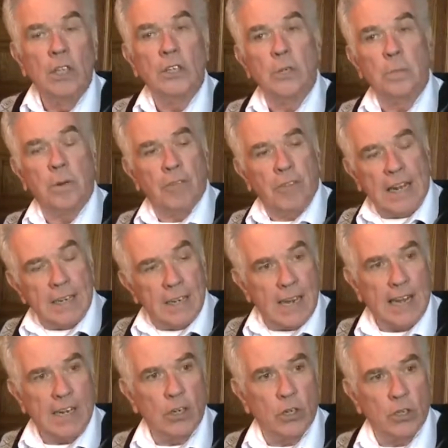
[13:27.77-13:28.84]
to prevent
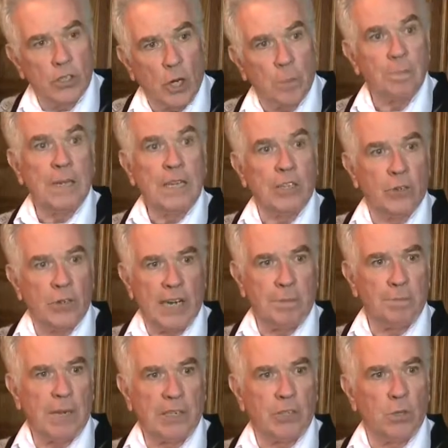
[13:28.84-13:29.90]
landlords upping the rent
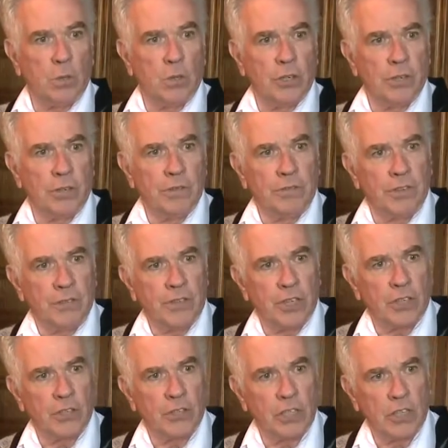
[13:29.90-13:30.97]
by 250
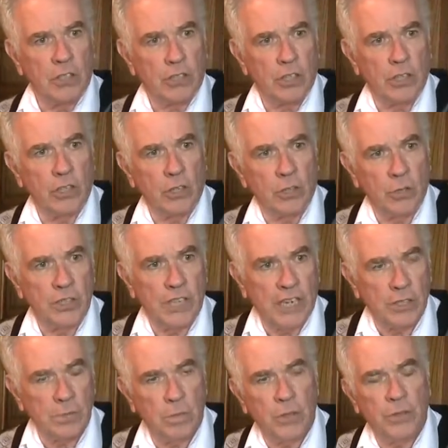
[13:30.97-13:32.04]
or 300 euros
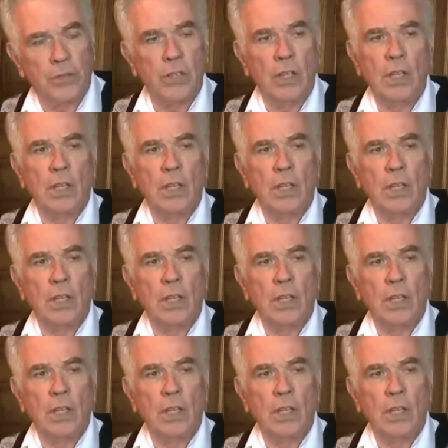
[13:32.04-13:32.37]
next month,